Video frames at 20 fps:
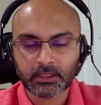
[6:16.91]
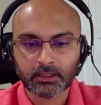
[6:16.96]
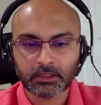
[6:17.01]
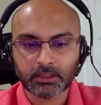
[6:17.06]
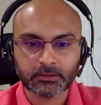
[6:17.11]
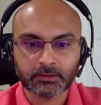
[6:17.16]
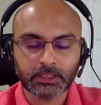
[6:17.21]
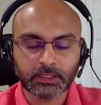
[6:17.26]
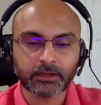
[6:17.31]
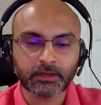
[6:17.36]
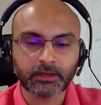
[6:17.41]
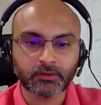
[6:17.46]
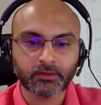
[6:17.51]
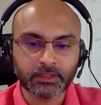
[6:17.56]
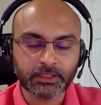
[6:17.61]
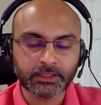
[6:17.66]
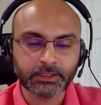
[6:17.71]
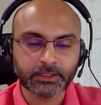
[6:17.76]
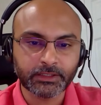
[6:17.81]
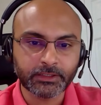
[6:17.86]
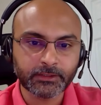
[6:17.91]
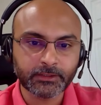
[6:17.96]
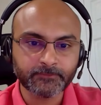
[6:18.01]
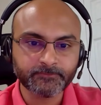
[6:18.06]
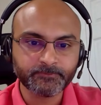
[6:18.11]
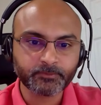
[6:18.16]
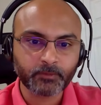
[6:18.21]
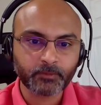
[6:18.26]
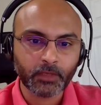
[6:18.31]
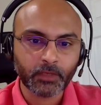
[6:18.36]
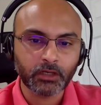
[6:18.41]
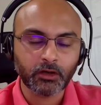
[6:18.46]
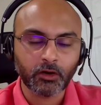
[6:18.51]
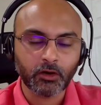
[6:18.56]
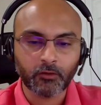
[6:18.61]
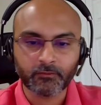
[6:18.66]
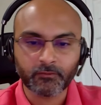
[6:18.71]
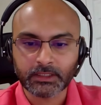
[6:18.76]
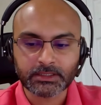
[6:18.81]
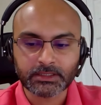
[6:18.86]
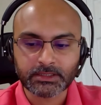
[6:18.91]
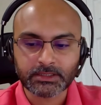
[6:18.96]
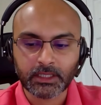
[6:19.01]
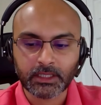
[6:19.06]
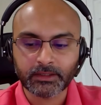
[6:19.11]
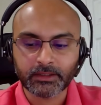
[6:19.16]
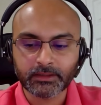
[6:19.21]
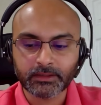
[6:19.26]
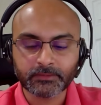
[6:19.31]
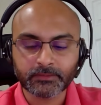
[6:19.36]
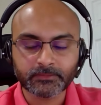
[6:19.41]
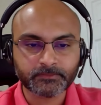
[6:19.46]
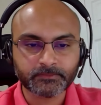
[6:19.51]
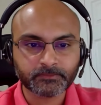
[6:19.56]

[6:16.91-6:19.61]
that are related of that slide.